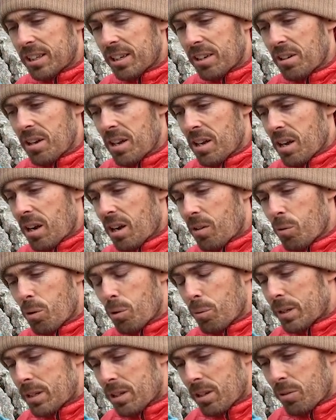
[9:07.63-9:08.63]
You know,
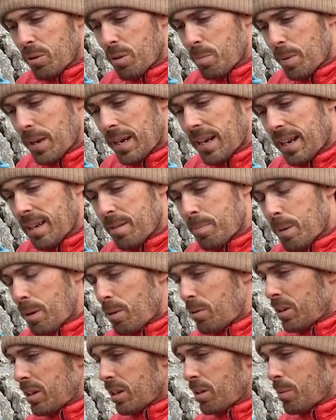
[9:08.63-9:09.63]
what we do, are we belay
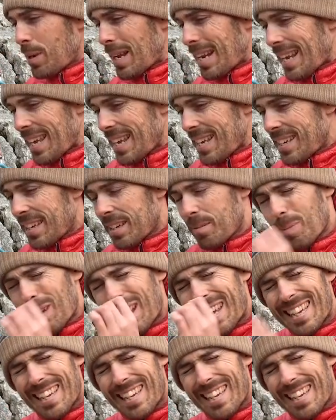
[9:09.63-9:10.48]
building, are we leading,